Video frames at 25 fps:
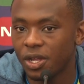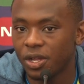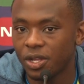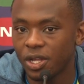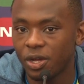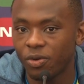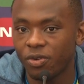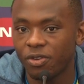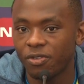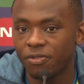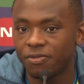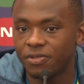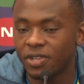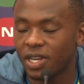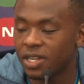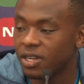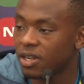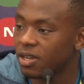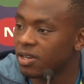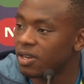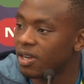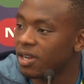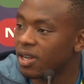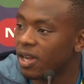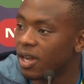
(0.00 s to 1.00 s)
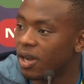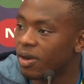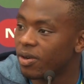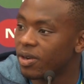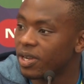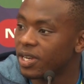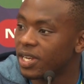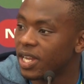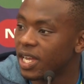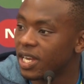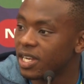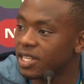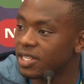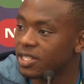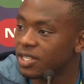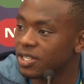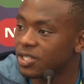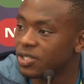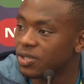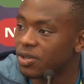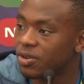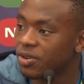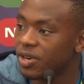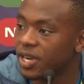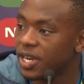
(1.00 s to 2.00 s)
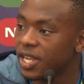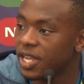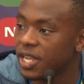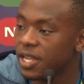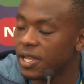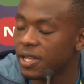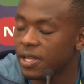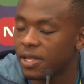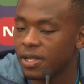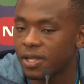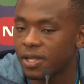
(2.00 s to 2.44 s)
We've done our analysis already.